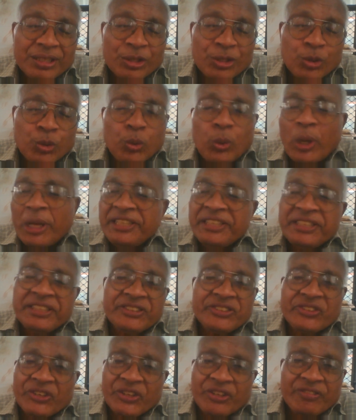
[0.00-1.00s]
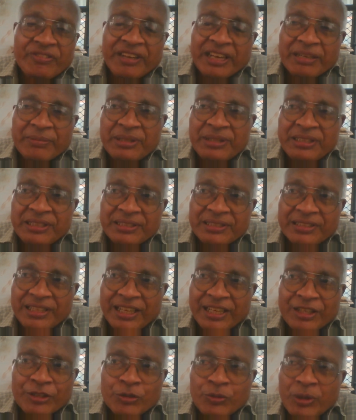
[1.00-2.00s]
quality is a requirement,
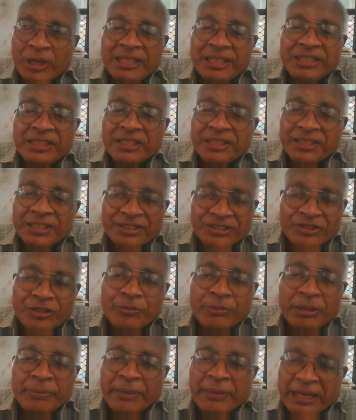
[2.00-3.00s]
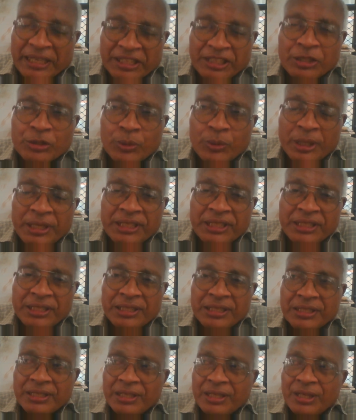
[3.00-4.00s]
and quality does not mean material quality.
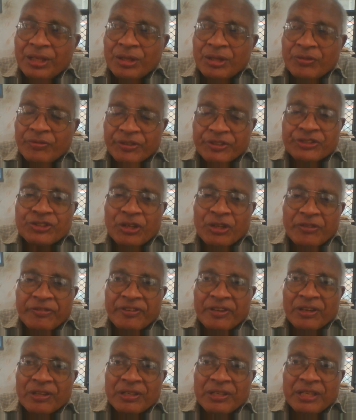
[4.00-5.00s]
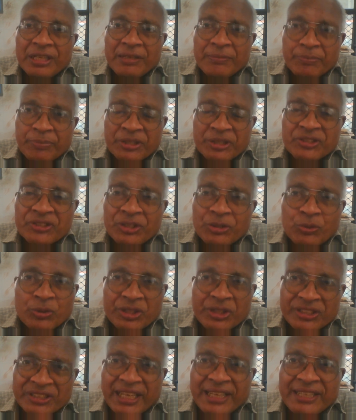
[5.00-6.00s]
First of all, a person who
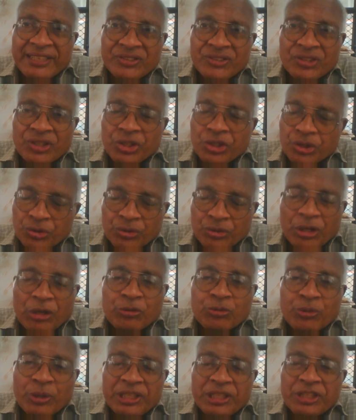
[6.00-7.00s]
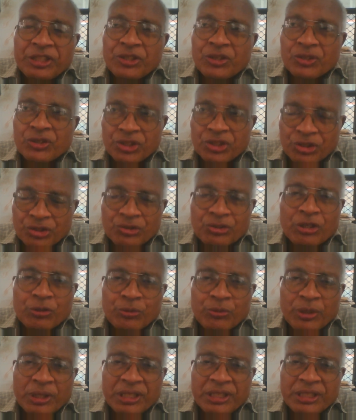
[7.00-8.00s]
designs, he should have quality or she should have
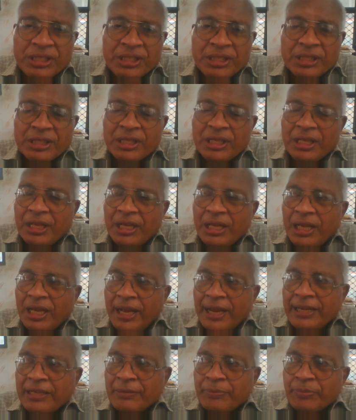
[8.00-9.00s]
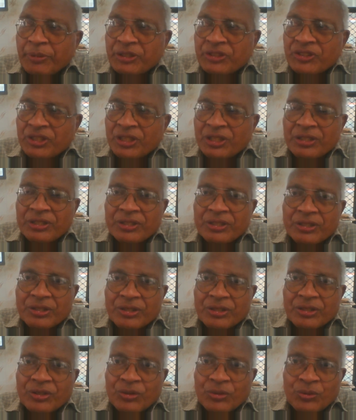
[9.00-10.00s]
quality, and a person
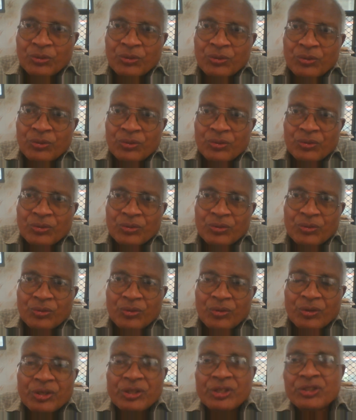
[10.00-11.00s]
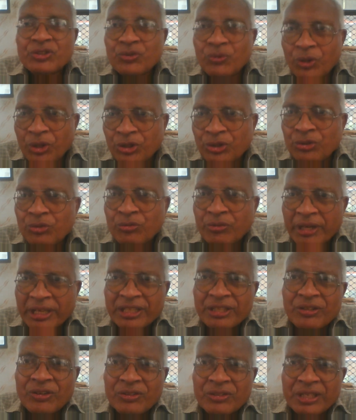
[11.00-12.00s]
who is going to
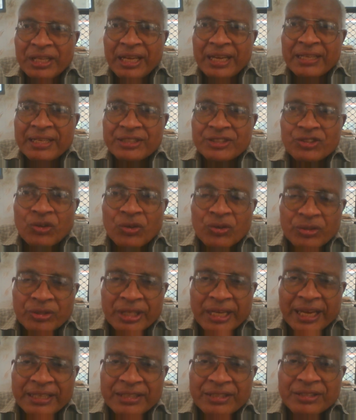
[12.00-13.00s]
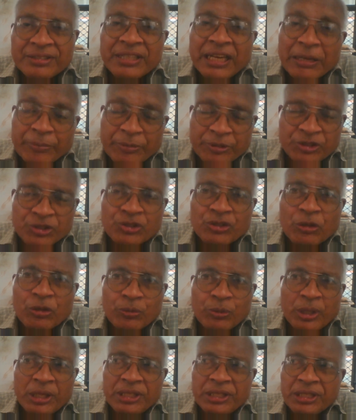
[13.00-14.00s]
work on that as contractor, that person should have
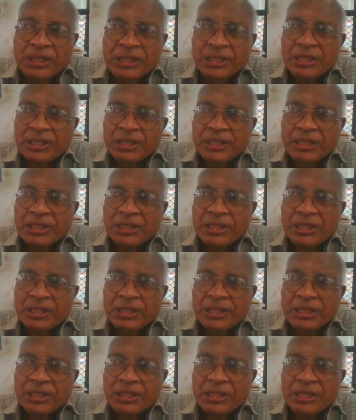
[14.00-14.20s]
quality,